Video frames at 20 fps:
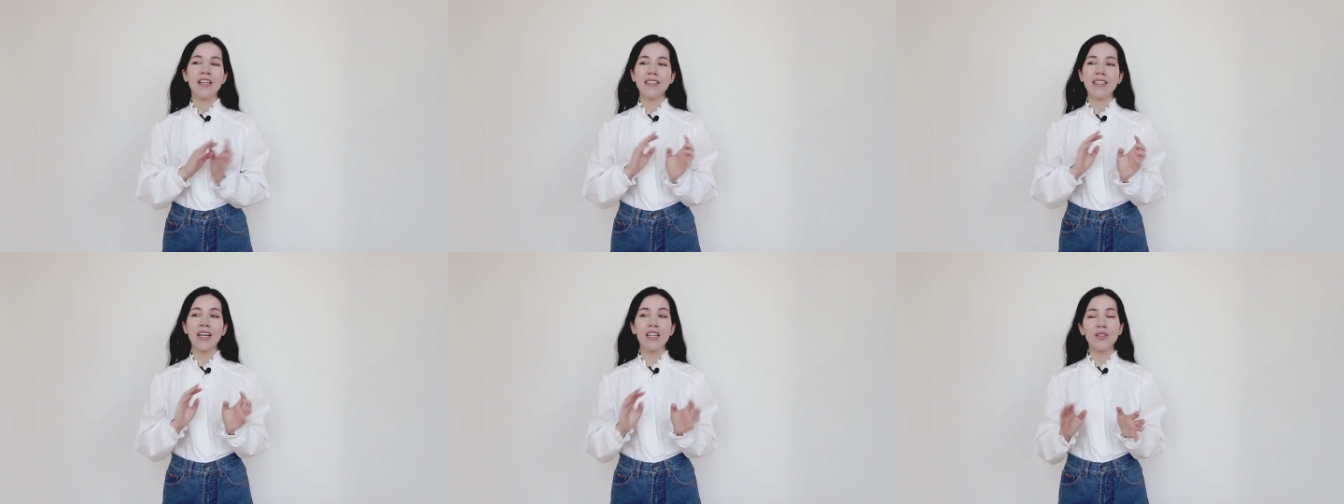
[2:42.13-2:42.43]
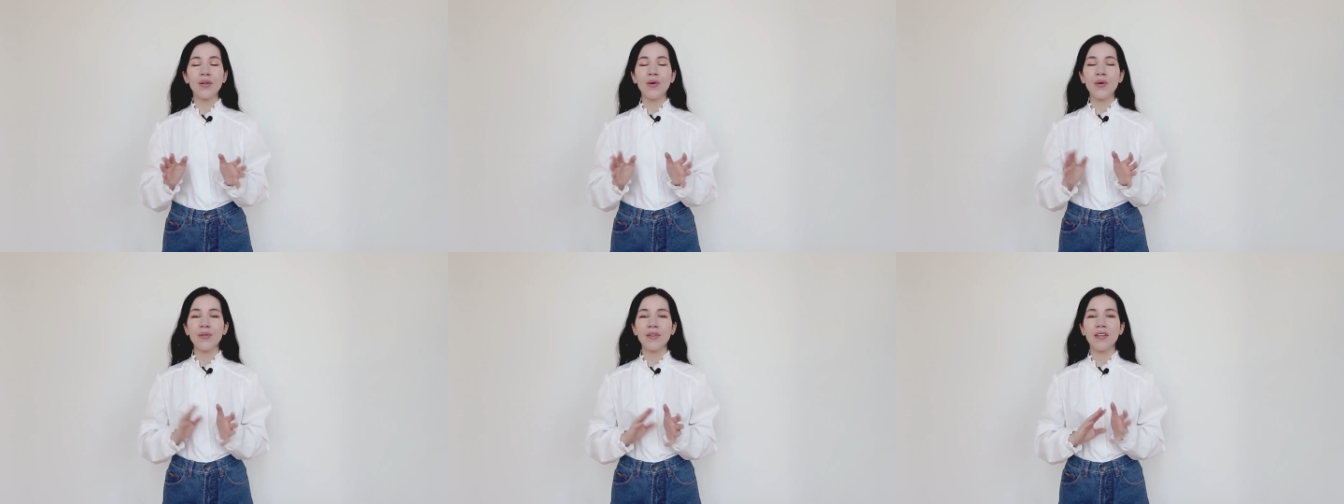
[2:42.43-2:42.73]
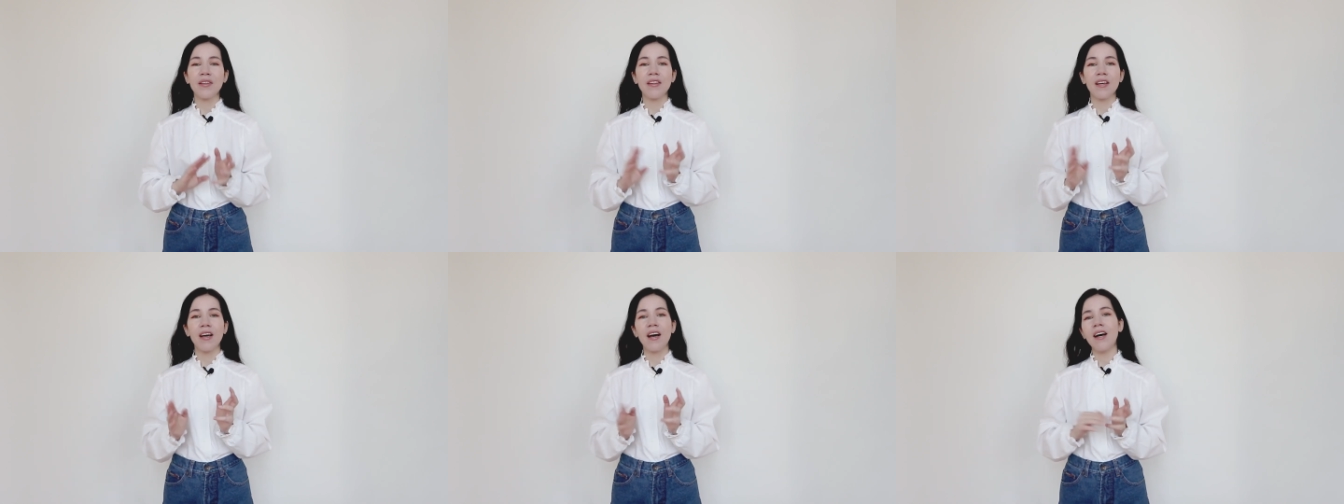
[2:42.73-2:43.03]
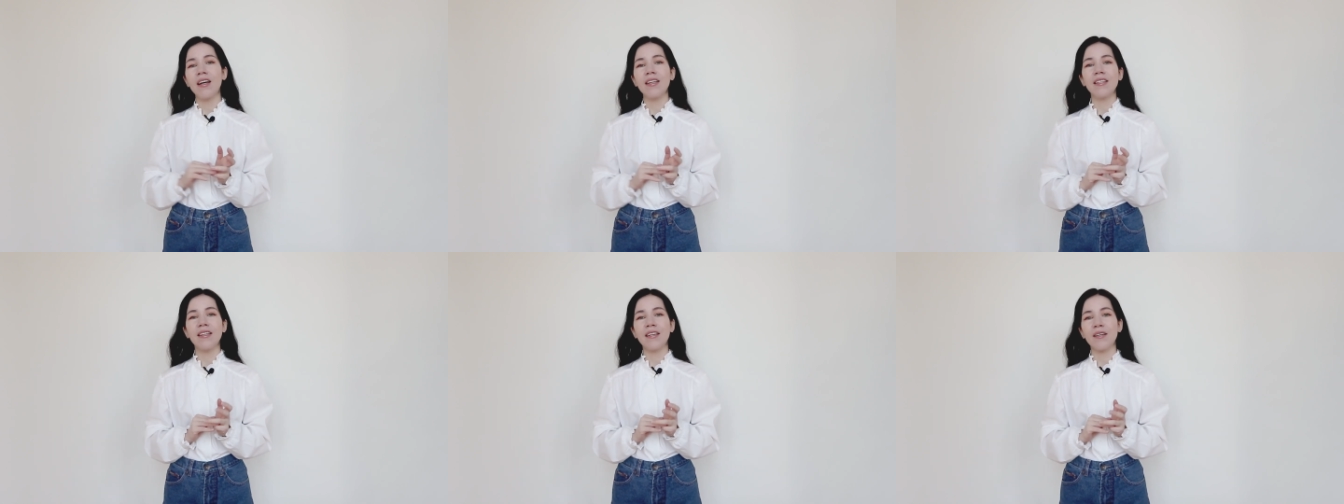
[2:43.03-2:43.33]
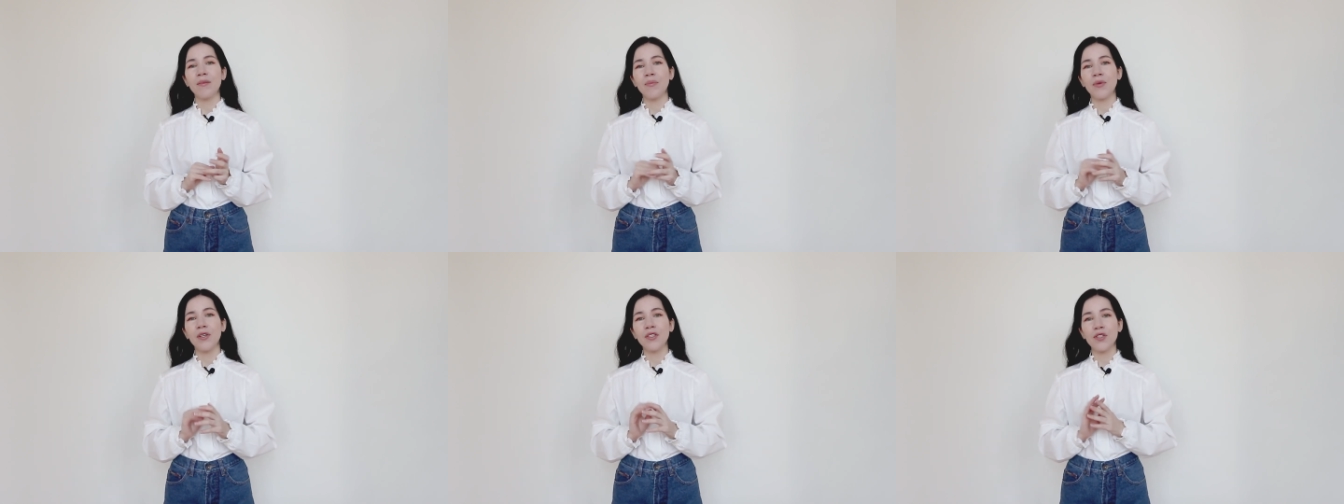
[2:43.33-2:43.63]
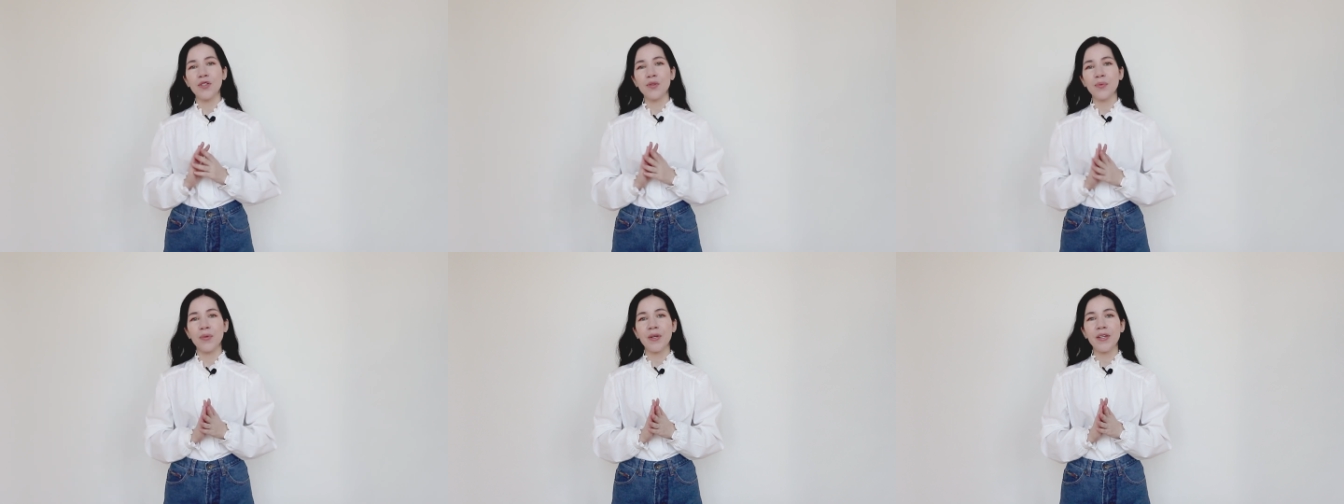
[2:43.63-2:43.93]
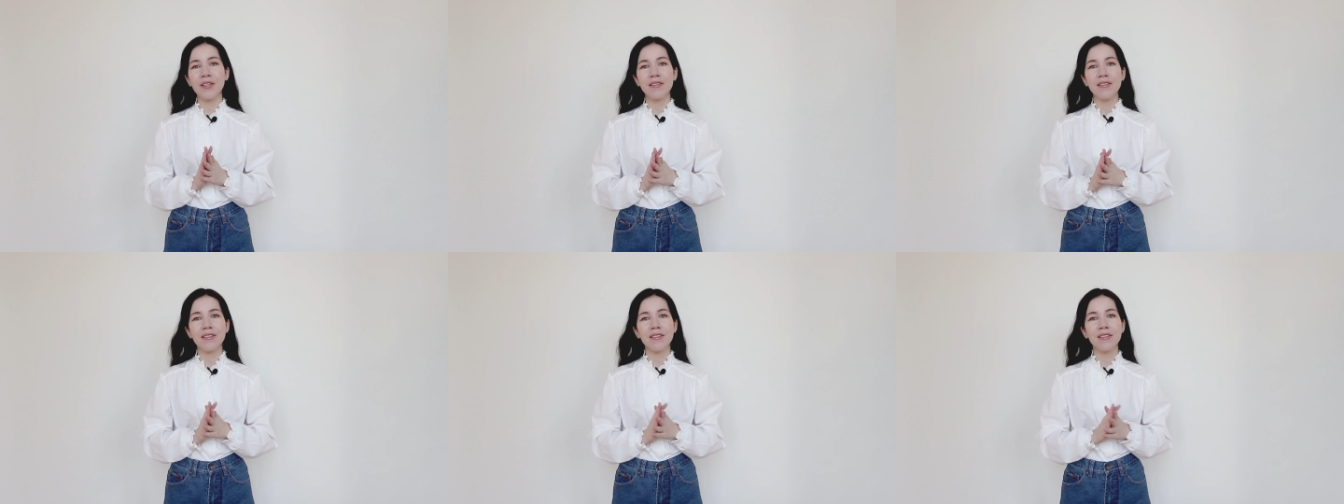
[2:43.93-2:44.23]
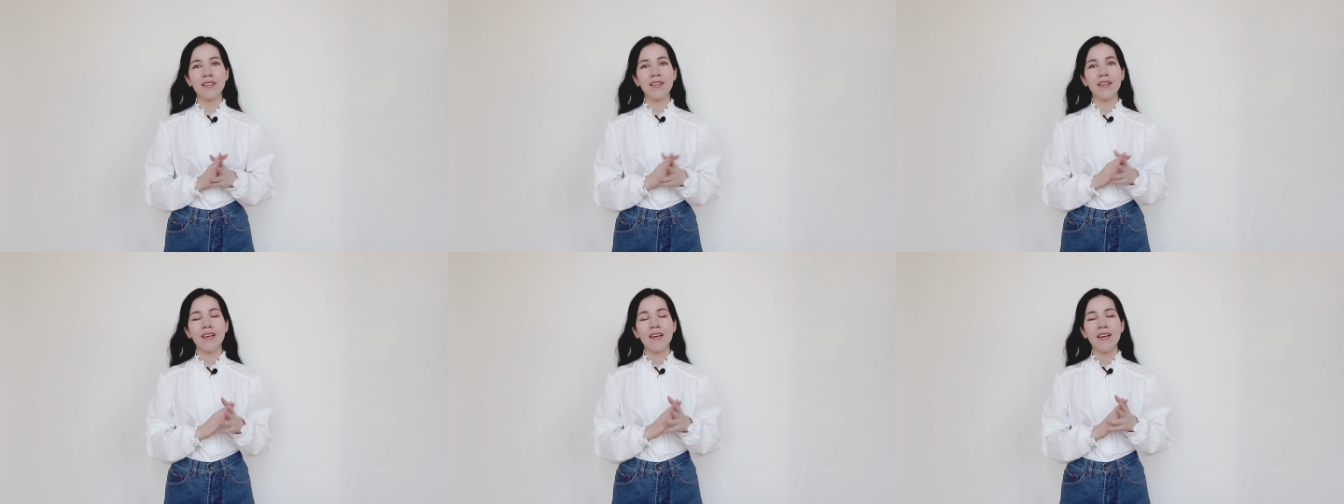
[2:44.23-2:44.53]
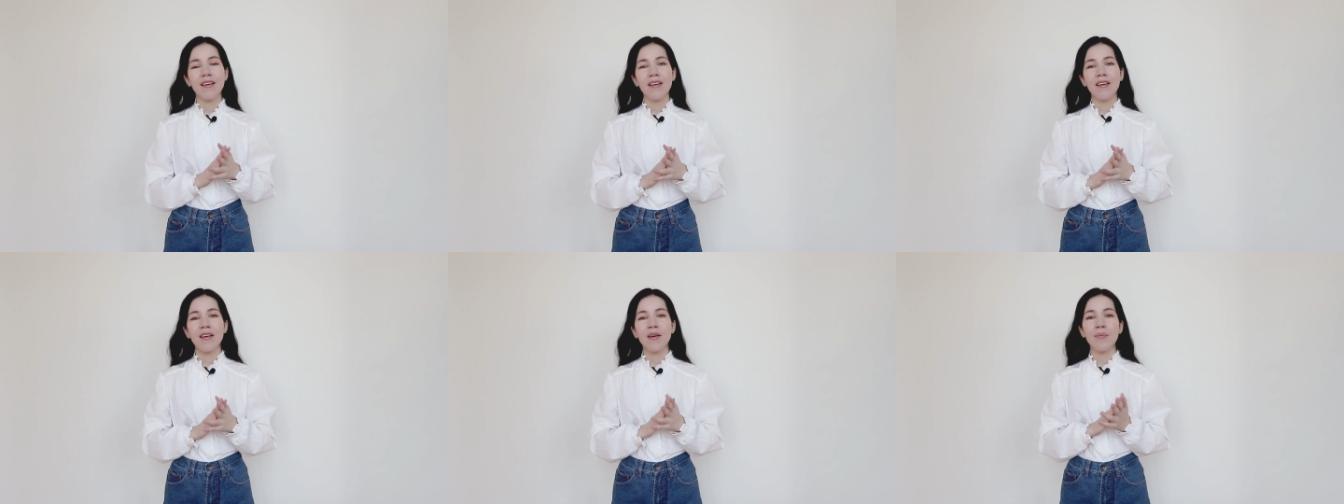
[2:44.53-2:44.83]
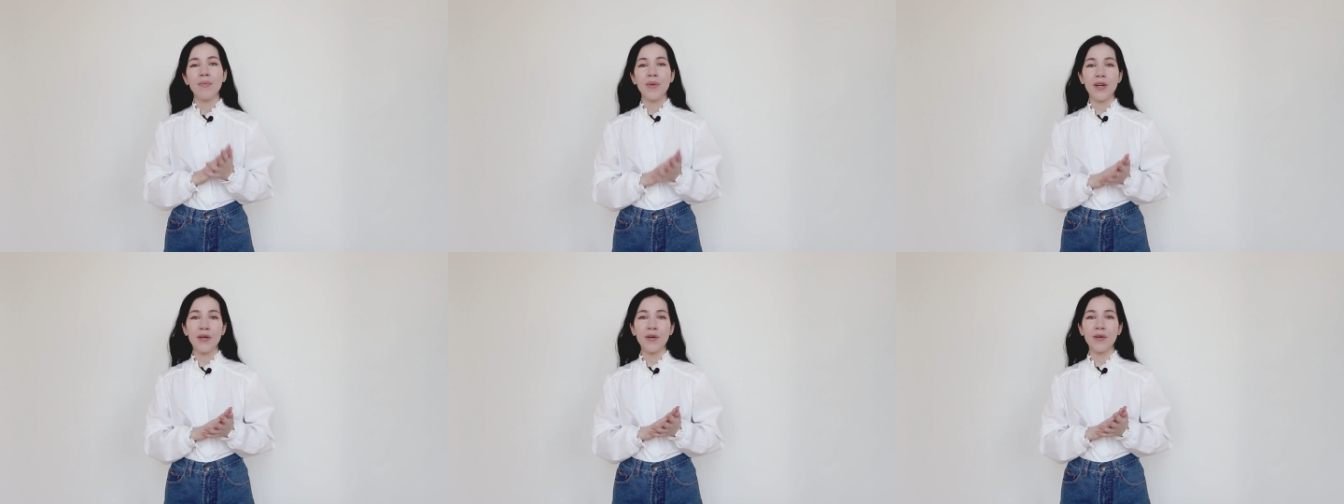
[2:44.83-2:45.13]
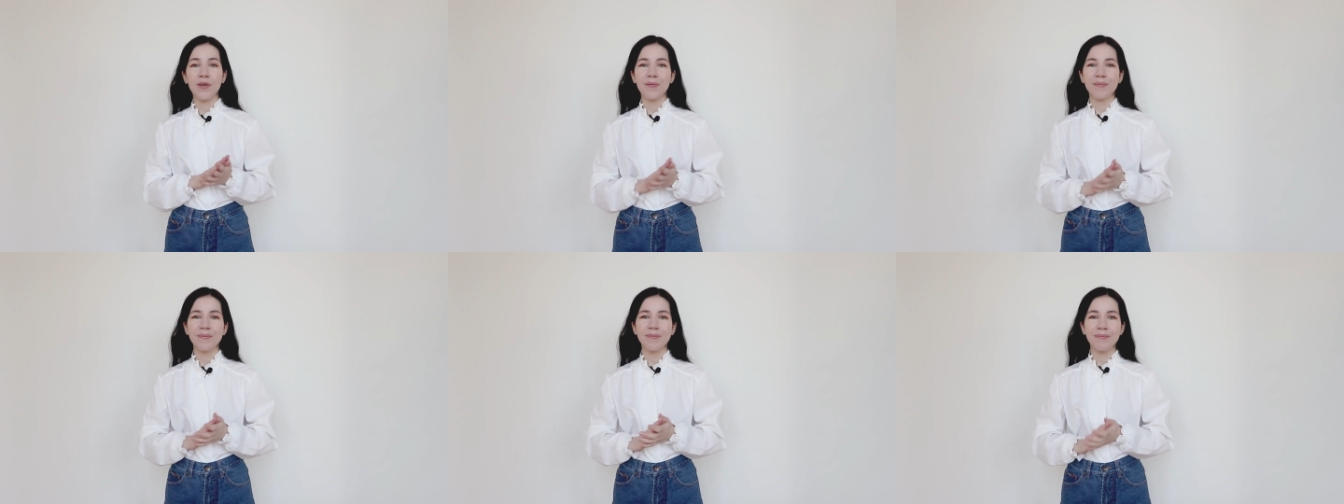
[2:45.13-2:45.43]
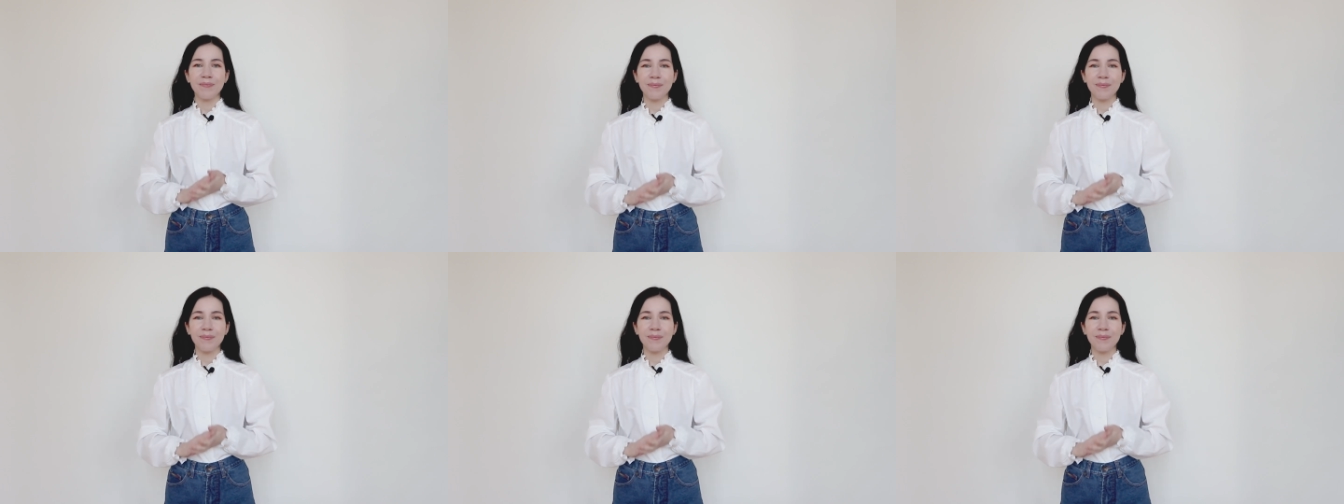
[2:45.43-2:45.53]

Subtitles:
Not only the height and measurements matter.